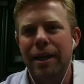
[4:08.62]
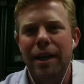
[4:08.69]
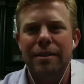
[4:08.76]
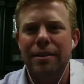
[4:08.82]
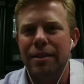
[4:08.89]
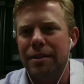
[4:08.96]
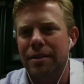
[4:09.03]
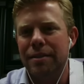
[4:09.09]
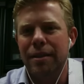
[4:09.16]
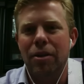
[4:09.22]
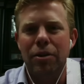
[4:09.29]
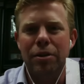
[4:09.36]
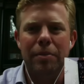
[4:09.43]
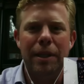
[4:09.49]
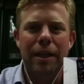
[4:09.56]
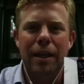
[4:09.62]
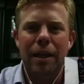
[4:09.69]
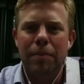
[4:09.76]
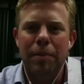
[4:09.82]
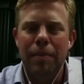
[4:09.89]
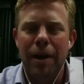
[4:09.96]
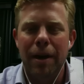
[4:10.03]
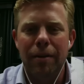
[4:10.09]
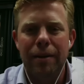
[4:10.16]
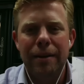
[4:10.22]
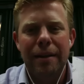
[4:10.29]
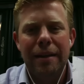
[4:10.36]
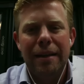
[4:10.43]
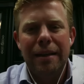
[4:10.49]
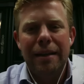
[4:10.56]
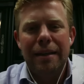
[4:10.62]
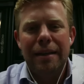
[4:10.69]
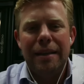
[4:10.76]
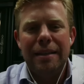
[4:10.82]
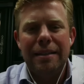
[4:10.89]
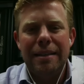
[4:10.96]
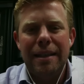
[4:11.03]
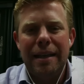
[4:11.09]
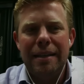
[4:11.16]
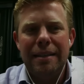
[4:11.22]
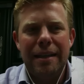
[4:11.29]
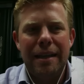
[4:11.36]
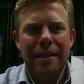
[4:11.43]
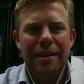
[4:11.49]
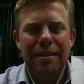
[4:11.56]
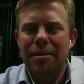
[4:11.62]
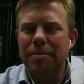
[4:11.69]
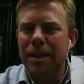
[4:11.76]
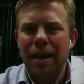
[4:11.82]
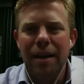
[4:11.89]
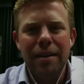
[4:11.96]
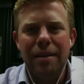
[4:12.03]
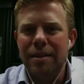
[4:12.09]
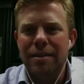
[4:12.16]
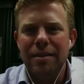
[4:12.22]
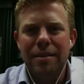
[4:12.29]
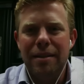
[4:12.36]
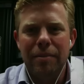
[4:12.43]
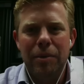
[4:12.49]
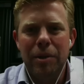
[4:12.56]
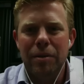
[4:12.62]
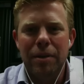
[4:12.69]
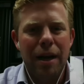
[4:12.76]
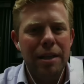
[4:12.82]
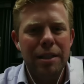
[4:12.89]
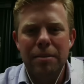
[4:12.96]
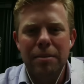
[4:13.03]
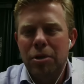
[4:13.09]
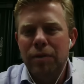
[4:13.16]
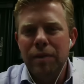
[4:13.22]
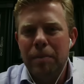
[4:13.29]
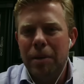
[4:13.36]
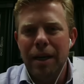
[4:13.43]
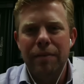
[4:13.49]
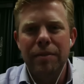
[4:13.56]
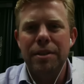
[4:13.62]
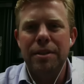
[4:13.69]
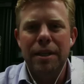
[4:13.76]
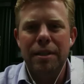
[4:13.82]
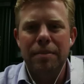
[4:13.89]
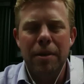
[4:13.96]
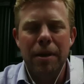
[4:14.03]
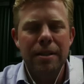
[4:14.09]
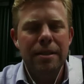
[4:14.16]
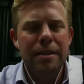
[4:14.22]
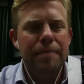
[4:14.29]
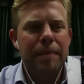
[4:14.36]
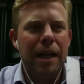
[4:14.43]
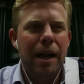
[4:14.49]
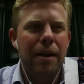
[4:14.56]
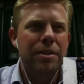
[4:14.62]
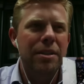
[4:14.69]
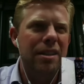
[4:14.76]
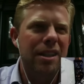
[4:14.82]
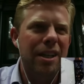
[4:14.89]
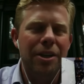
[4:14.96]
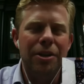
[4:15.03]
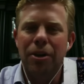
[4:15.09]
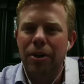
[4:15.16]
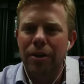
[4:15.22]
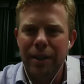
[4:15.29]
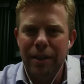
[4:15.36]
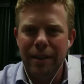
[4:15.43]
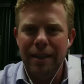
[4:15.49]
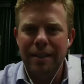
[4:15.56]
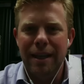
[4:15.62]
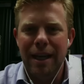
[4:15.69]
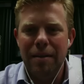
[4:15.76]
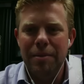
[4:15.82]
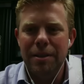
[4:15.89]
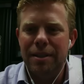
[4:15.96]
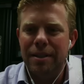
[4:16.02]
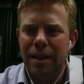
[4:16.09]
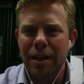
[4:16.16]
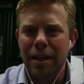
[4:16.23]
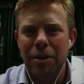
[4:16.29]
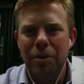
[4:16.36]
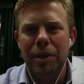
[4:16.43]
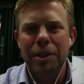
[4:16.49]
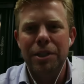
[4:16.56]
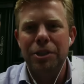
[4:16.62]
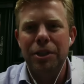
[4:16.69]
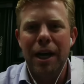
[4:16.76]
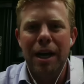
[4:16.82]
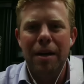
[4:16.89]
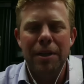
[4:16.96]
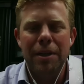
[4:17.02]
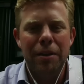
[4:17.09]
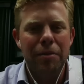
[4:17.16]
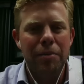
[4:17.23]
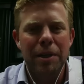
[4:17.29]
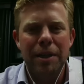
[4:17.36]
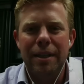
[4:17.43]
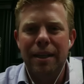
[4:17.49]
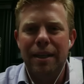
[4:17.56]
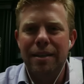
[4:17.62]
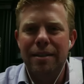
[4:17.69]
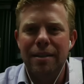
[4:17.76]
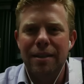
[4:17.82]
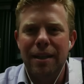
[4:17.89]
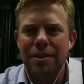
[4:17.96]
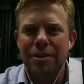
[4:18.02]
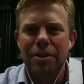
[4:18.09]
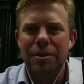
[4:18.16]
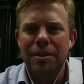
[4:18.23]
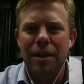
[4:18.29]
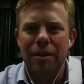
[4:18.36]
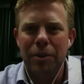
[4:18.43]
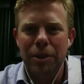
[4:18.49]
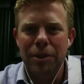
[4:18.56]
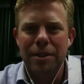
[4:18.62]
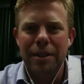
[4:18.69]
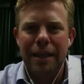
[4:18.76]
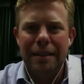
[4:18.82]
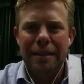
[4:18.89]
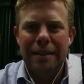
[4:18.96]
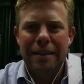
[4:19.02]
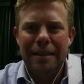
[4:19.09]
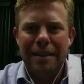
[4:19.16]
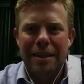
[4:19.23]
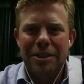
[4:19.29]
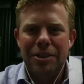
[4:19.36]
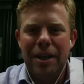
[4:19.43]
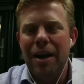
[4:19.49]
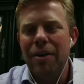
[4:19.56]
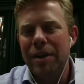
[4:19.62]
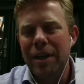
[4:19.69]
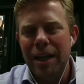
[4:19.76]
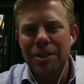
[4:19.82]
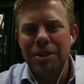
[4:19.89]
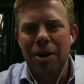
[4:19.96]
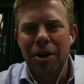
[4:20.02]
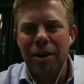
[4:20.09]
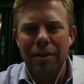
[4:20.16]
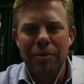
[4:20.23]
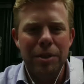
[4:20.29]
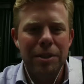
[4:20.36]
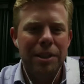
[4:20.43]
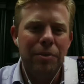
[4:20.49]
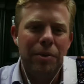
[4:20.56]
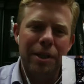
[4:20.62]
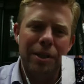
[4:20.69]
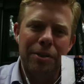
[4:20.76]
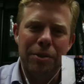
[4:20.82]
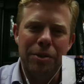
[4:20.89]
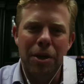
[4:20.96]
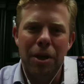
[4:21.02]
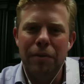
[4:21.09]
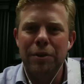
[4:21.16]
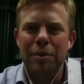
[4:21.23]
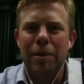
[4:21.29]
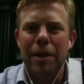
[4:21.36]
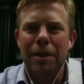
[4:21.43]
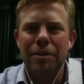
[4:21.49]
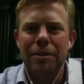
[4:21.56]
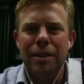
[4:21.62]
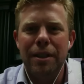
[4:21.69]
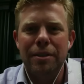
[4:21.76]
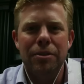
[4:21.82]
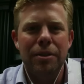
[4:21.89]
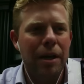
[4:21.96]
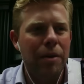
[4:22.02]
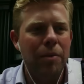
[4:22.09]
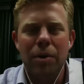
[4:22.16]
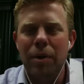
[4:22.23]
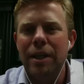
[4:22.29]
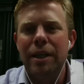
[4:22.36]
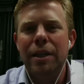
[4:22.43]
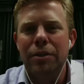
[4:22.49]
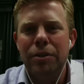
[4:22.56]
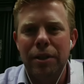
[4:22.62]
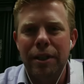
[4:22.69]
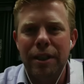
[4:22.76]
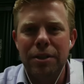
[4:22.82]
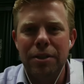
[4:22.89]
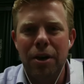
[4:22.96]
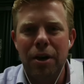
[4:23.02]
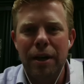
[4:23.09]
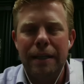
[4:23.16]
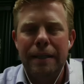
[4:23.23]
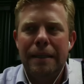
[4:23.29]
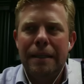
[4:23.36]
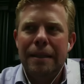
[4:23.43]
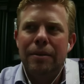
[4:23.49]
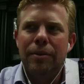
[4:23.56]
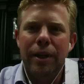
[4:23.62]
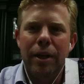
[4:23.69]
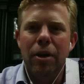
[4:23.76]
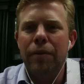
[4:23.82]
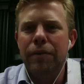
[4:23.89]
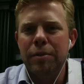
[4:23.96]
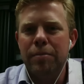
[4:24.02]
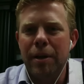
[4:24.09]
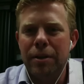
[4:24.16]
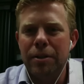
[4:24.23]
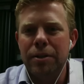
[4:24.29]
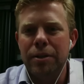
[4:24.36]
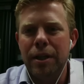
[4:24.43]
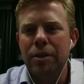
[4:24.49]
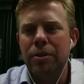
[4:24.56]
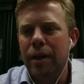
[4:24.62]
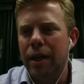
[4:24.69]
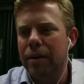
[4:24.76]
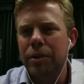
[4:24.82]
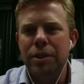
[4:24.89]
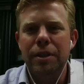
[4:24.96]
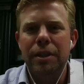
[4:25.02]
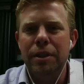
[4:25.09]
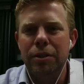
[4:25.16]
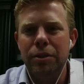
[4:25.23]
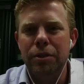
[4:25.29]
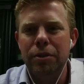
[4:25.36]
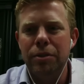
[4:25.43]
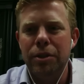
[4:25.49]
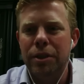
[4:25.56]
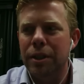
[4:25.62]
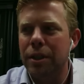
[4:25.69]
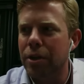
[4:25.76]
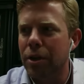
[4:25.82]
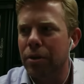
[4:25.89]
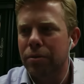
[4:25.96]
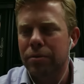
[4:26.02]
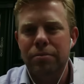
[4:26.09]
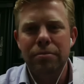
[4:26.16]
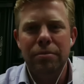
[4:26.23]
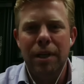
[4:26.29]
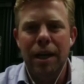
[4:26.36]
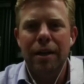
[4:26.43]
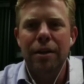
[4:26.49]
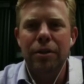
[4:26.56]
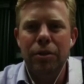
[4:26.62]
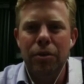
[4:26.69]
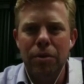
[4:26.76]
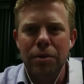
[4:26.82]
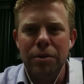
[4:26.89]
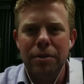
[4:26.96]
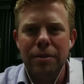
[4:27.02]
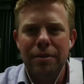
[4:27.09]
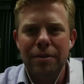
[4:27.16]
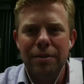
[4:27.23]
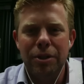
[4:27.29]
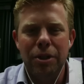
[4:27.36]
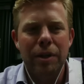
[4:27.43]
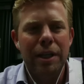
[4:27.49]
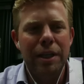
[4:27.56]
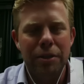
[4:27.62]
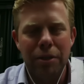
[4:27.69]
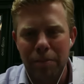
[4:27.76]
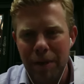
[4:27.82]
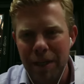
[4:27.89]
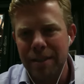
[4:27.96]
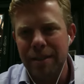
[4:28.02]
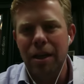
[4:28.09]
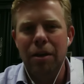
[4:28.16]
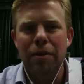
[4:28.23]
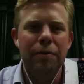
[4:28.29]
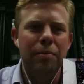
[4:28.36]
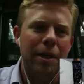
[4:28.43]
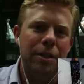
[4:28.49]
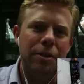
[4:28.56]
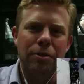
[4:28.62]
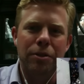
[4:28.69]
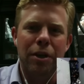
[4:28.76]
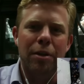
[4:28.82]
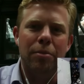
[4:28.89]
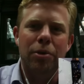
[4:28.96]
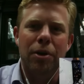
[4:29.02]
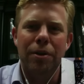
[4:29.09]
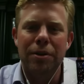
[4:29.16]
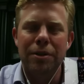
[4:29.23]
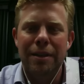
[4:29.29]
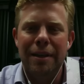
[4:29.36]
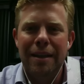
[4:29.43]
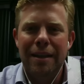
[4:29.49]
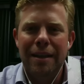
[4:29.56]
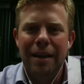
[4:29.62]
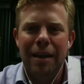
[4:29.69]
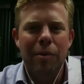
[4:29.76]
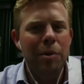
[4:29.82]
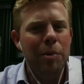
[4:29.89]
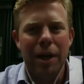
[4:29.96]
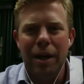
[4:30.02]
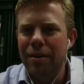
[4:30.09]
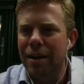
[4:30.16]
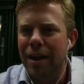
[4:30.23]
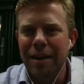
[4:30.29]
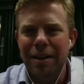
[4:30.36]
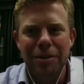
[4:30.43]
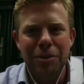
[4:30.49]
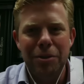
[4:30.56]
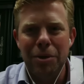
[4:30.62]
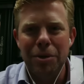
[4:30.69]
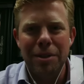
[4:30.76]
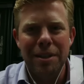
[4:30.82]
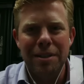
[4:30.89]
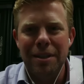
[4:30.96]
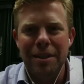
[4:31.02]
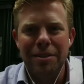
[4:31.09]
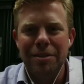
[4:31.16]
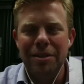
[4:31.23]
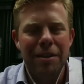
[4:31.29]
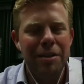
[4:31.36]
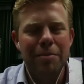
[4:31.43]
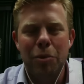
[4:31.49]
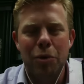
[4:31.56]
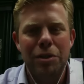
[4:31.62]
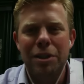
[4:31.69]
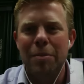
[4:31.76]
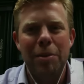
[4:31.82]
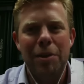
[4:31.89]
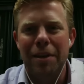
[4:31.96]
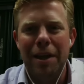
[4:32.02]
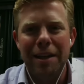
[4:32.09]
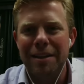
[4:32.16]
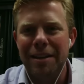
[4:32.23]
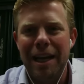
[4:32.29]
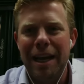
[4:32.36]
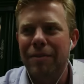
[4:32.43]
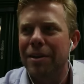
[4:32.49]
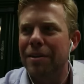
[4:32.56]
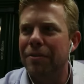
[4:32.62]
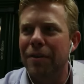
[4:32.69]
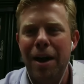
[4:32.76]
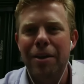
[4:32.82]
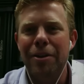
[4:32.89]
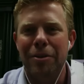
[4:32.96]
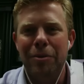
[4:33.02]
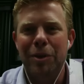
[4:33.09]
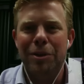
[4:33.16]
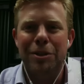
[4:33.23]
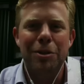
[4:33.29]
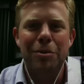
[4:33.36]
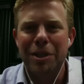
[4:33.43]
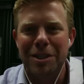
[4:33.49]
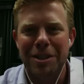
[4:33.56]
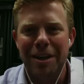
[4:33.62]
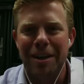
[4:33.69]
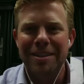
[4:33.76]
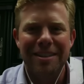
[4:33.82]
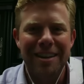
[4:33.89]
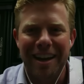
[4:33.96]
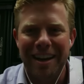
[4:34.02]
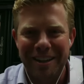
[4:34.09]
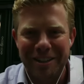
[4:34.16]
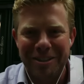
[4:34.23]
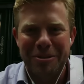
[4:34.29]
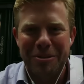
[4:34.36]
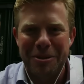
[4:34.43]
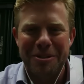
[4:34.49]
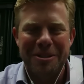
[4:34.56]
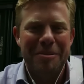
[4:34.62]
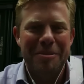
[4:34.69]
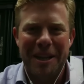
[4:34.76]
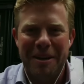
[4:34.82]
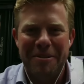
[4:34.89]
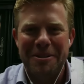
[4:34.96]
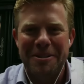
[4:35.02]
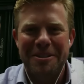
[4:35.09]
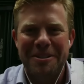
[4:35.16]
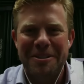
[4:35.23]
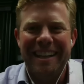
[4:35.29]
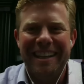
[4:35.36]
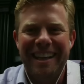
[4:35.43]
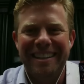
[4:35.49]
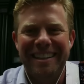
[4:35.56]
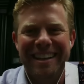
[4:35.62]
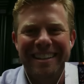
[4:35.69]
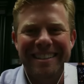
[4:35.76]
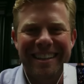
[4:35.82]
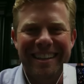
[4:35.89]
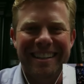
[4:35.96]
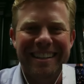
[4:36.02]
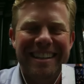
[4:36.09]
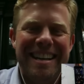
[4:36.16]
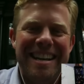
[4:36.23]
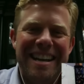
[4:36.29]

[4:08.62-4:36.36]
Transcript: Texas, and ultimately ended up in Maryland. He said, you know, I'm tired of this. And we were constantly moving about every 6 months. And I was in kindergarten during that time. He decided to quit his job. He had 3 kids and got started selling real estate. So how he got started was he went into his office manager and says, okay, what do I need to do to get started? Well, that office manager said, Craig, what you need to do is you need to go knocking on doors. So he took myself and my 2 younger brothers, and we went out knocking on doors. I said, there's nothing more sympathetic than having a father with his 3 sons knocking on doors. I mean, that did it.